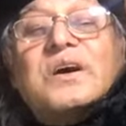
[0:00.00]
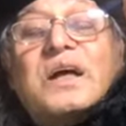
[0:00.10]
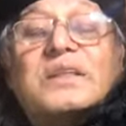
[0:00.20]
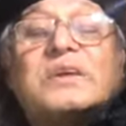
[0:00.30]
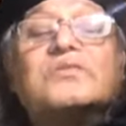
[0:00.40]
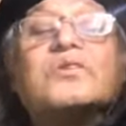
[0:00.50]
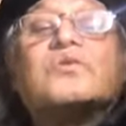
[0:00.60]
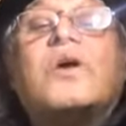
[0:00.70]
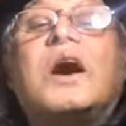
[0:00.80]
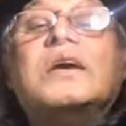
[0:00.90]
And the
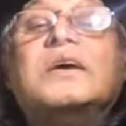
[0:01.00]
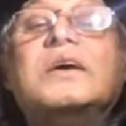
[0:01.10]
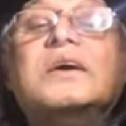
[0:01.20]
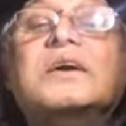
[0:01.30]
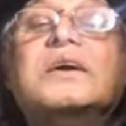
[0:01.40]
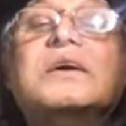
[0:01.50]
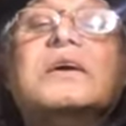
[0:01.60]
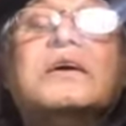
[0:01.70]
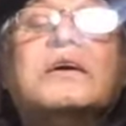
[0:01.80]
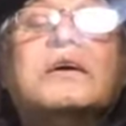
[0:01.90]
reason why he
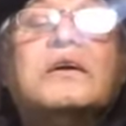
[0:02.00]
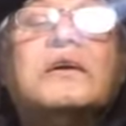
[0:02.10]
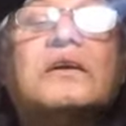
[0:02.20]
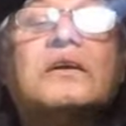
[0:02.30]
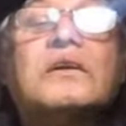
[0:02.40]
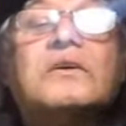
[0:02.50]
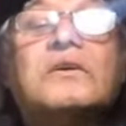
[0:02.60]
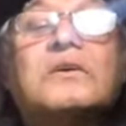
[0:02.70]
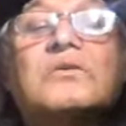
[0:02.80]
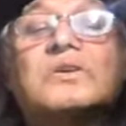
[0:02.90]

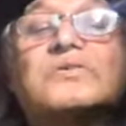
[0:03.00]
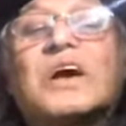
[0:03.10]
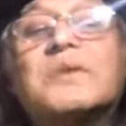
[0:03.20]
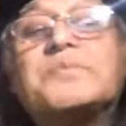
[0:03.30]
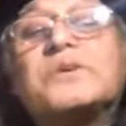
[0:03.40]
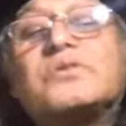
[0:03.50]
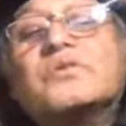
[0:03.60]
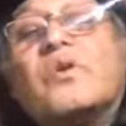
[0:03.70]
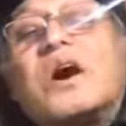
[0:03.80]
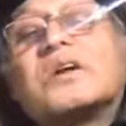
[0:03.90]
was happy to
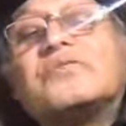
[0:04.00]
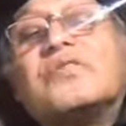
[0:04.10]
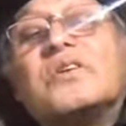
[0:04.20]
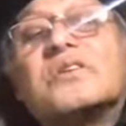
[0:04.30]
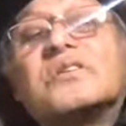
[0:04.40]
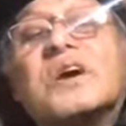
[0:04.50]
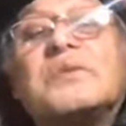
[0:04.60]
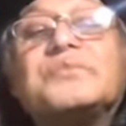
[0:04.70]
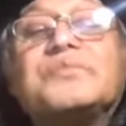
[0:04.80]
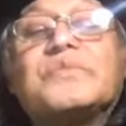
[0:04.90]
work
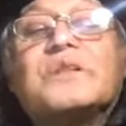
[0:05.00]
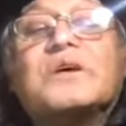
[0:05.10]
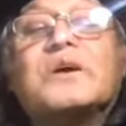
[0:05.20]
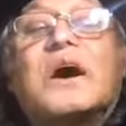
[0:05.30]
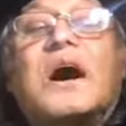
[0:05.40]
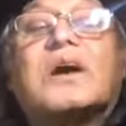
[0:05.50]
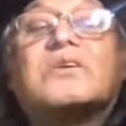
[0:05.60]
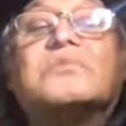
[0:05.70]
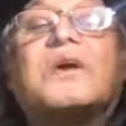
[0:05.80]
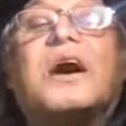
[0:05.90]
for
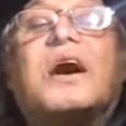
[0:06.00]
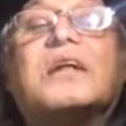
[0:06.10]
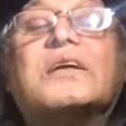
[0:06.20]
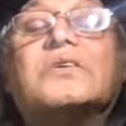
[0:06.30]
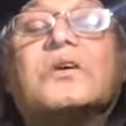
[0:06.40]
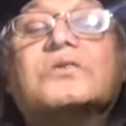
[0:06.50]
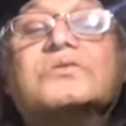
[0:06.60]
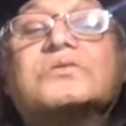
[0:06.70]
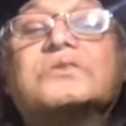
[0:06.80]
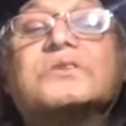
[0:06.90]
Akram Khan and
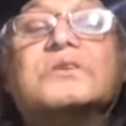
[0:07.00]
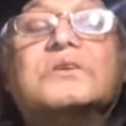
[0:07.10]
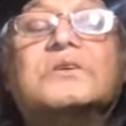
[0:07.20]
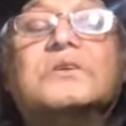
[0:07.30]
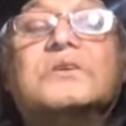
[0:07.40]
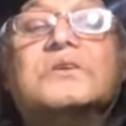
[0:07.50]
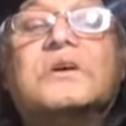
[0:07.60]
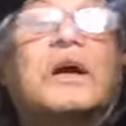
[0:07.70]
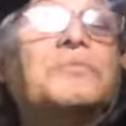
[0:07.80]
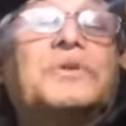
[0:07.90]

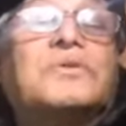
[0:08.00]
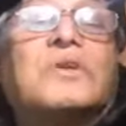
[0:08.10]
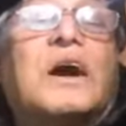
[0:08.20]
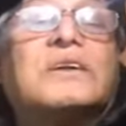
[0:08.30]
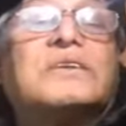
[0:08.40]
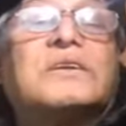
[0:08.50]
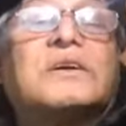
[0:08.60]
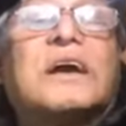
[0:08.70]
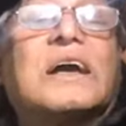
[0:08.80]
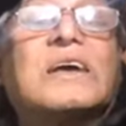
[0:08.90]
happy to write
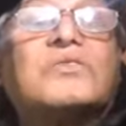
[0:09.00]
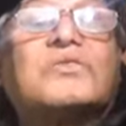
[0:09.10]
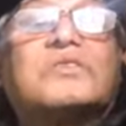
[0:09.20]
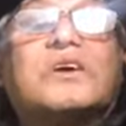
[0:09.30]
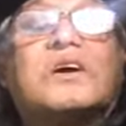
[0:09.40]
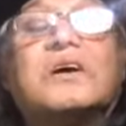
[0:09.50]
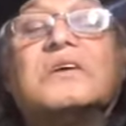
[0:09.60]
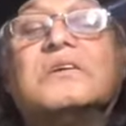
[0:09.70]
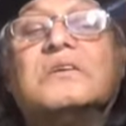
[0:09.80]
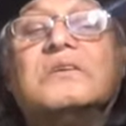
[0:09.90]
against
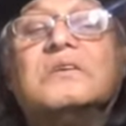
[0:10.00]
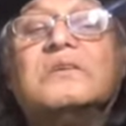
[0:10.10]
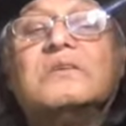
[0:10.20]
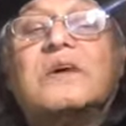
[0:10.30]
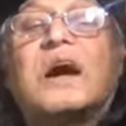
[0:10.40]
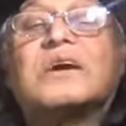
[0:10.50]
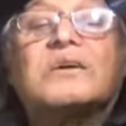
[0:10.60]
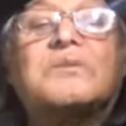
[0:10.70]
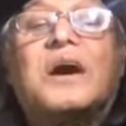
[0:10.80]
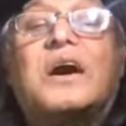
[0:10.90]

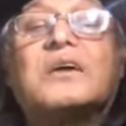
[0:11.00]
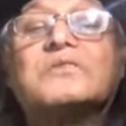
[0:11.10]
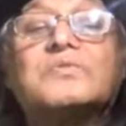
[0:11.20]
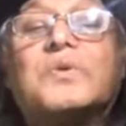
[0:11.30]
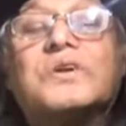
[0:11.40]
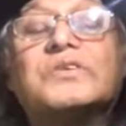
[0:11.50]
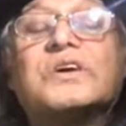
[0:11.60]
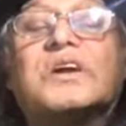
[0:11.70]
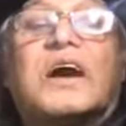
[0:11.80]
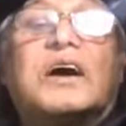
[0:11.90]
Akram Khan's
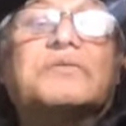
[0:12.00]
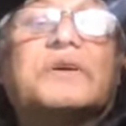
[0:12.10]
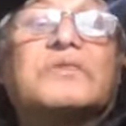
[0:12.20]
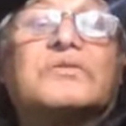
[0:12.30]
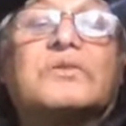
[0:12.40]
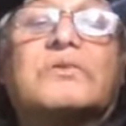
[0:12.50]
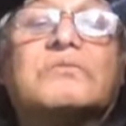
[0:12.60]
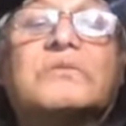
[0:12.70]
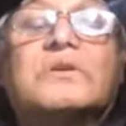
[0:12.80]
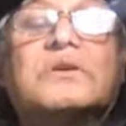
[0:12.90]
political rivals or